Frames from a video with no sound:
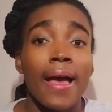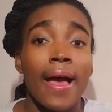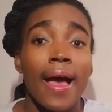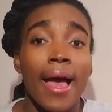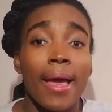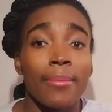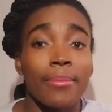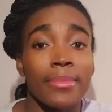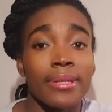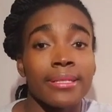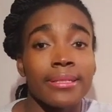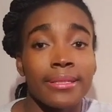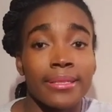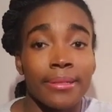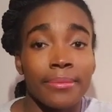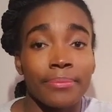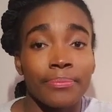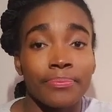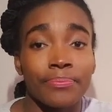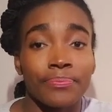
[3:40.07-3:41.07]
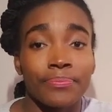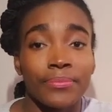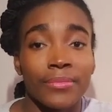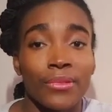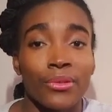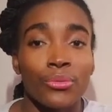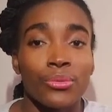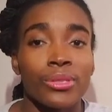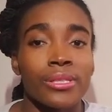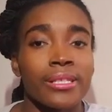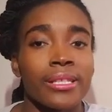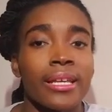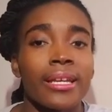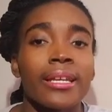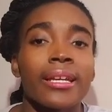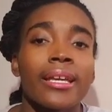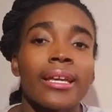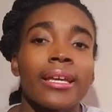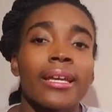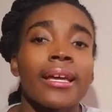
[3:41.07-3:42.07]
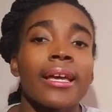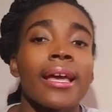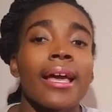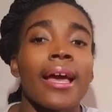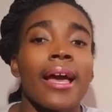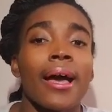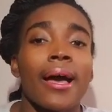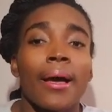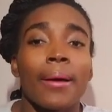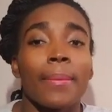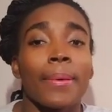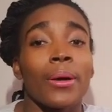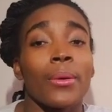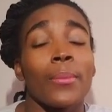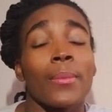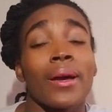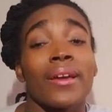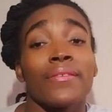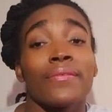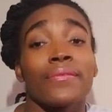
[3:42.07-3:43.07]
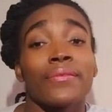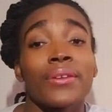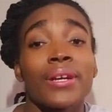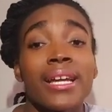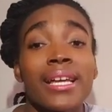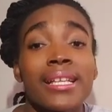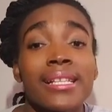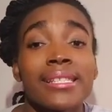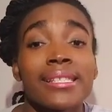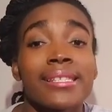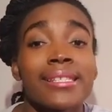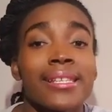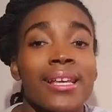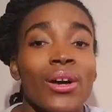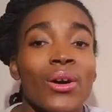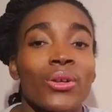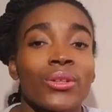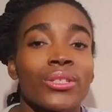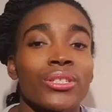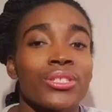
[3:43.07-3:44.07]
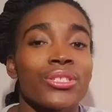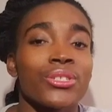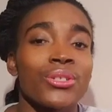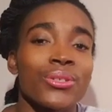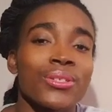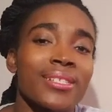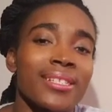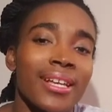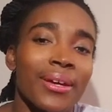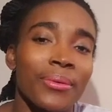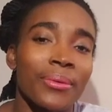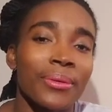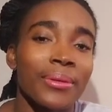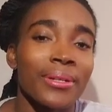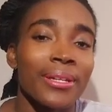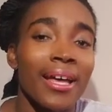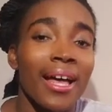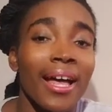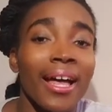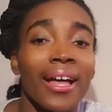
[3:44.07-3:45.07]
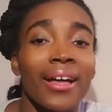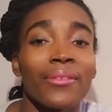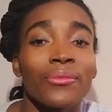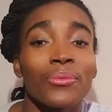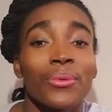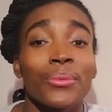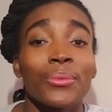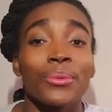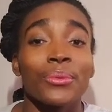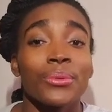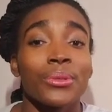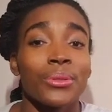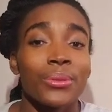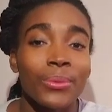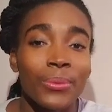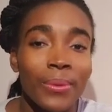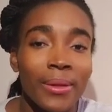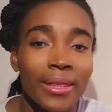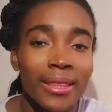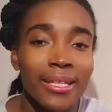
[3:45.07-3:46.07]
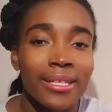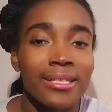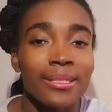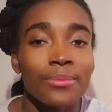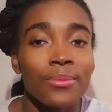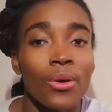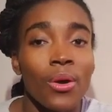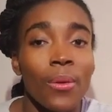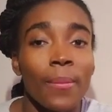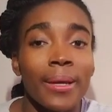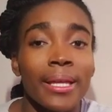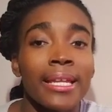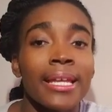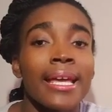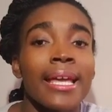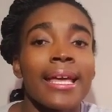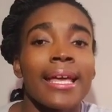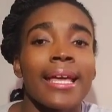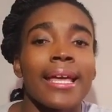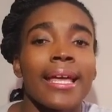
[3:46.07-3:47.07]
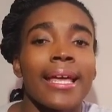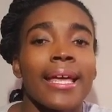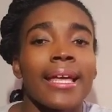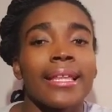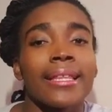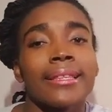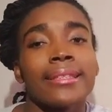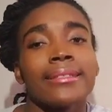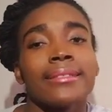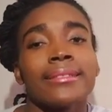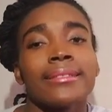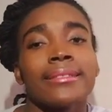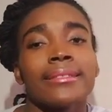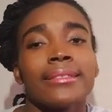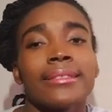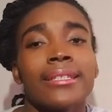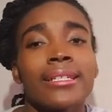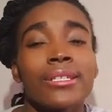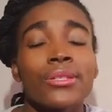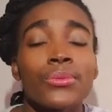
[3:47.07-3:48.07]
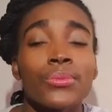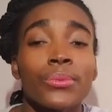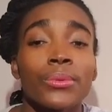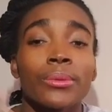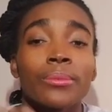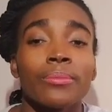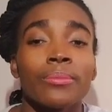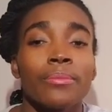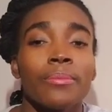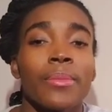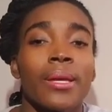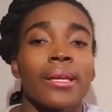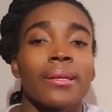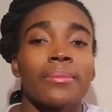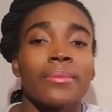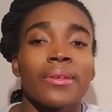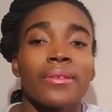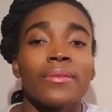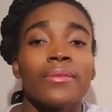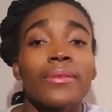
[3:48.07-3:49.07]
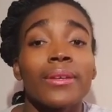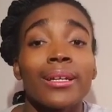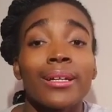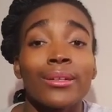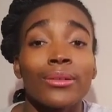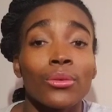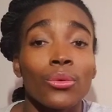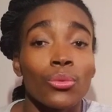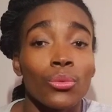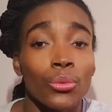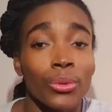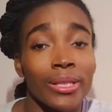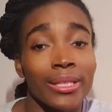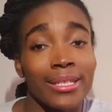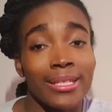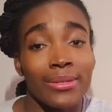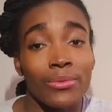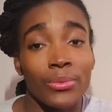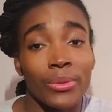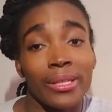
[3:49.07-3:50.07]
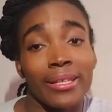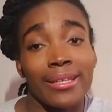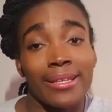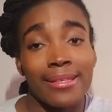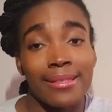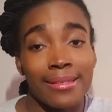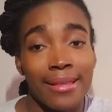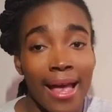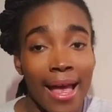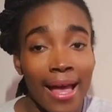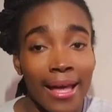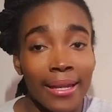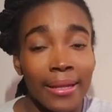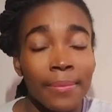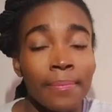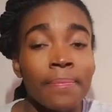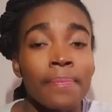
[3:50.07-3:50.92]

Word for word: I missed them. I was thinking about my friends, all the jokes that we could have, what we would do in this moment. And this would make me feel really, really sad.